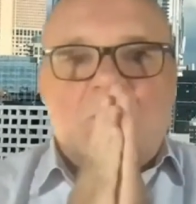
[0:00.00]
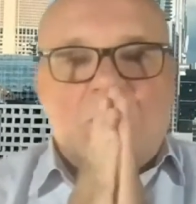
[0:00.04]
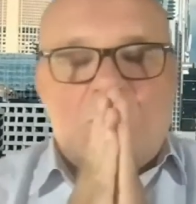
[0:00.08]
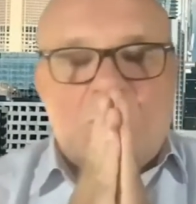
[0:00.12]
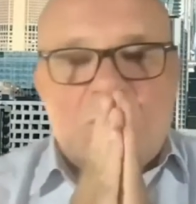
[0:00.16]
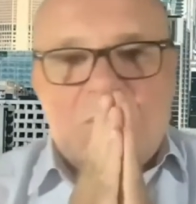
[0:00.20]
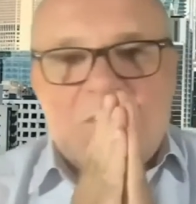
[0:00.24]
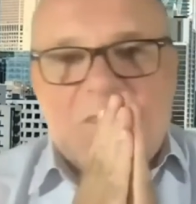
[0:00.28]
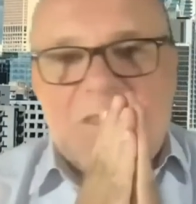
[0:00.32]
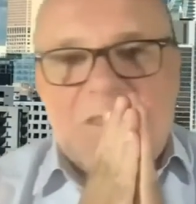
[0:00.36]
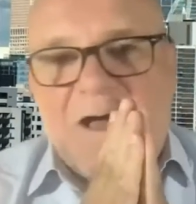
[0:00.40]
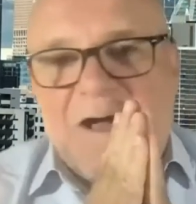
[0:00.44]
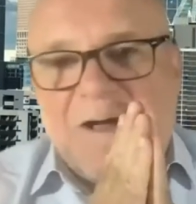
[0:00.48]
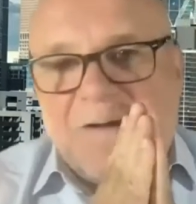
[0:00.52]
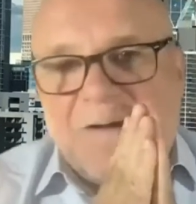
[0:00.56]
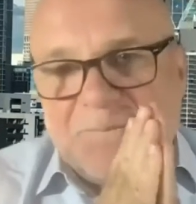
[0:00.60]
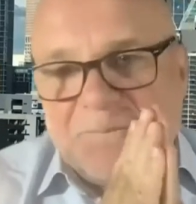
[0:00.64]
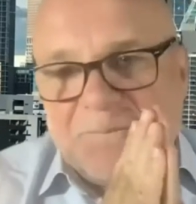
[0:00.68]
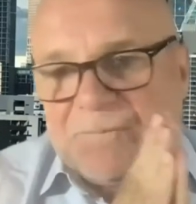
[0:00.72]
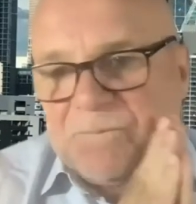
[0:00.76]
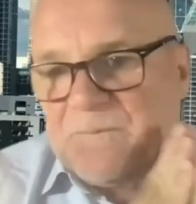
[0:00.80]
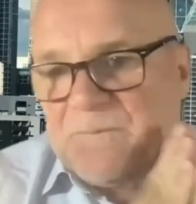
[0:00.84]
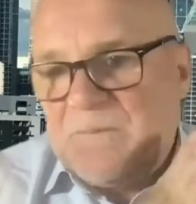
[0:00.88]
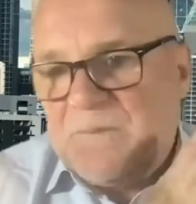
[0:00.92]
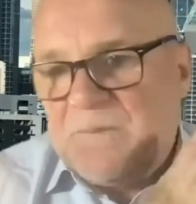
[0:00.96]
Now,
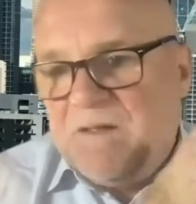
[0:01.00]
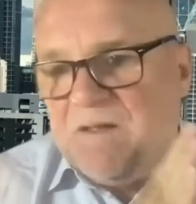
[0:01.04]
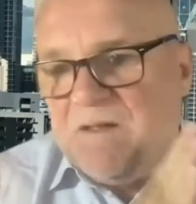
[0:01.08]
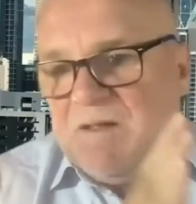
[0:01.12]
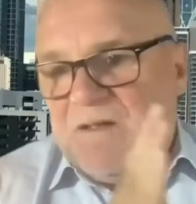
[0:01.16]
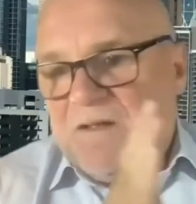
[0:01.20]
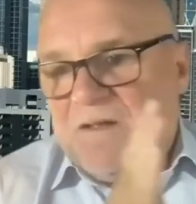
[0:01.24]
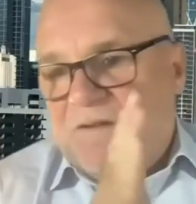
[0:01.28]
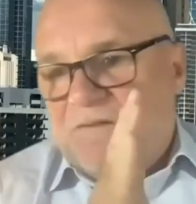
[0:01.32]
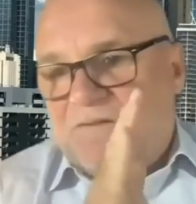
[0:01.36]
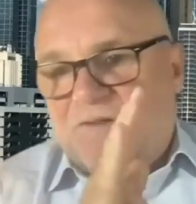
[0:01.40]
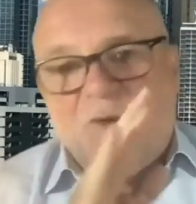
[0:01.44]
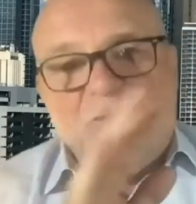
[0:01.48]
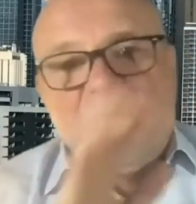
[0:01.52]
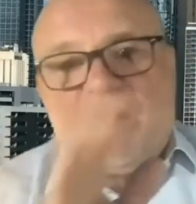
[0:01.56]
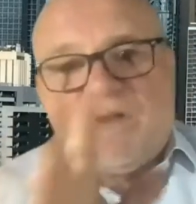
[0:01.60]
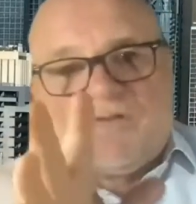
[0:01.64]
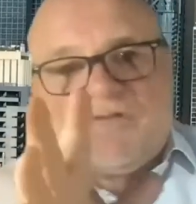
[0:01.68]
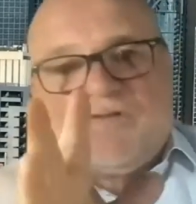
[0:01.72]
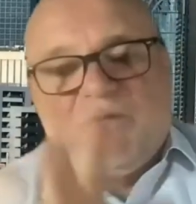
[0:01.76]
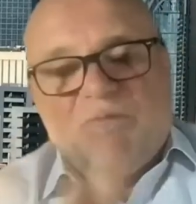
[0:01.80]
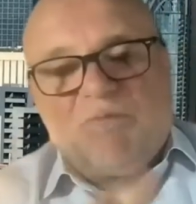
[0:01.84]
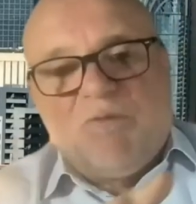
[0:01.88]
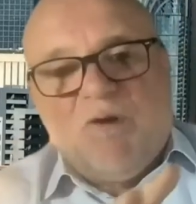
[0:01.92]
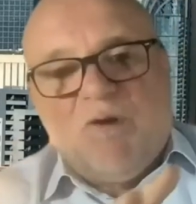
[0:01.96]
so much
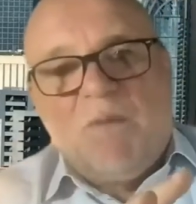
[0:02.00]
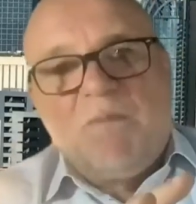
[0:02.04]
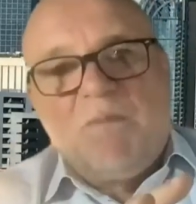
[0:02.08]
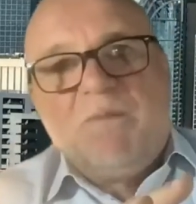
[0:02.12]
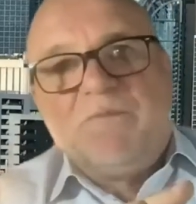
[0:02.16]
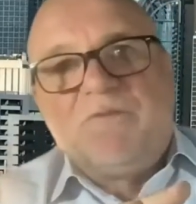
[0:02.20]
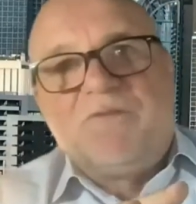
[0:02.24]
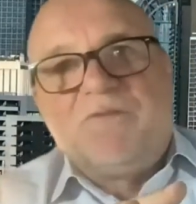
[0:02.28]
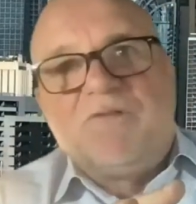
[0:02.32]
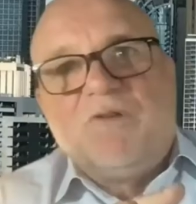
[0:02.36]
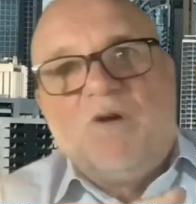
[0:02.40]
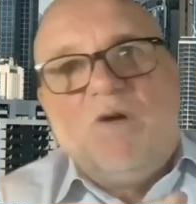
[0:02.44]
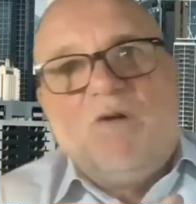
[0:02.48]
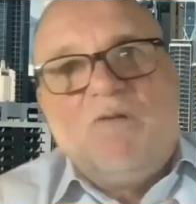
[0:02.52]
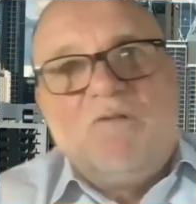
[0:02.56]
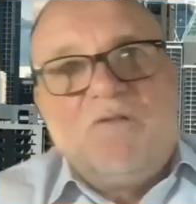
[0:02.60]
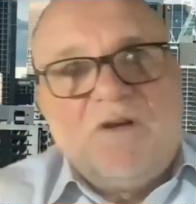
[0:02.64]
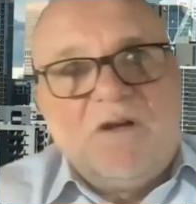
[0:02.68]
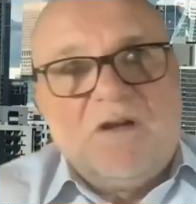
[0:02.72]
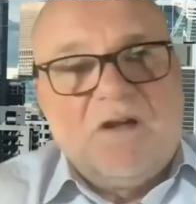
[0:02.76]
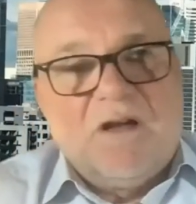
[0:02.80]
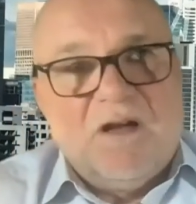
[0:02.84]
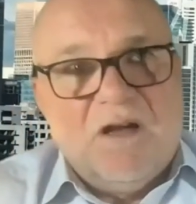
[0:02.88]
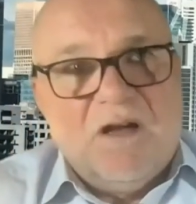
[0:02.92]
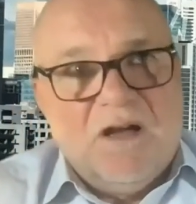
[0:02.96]
for problem
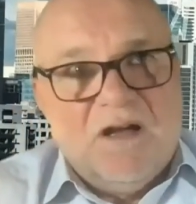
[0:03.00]
solving.